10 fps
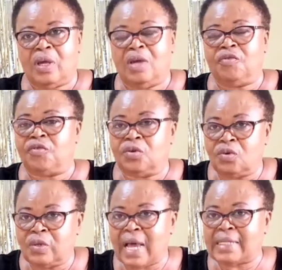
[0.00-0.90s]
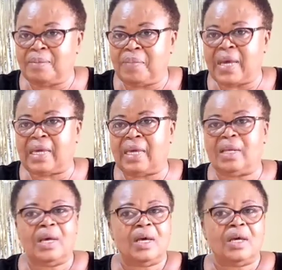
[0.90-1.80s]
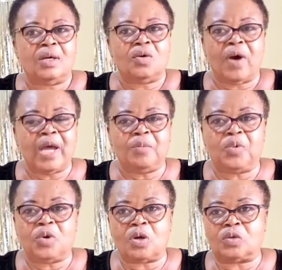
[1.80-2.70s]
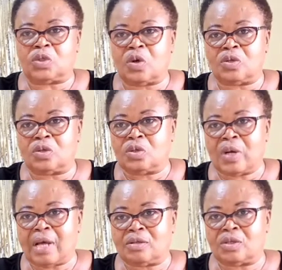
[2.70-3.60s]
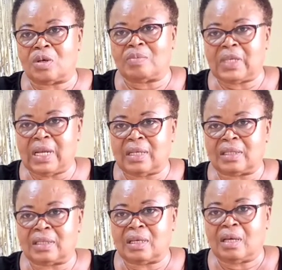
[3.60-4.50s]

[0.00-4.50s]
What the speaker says: if you do that in baking, your end product will turn out to something else.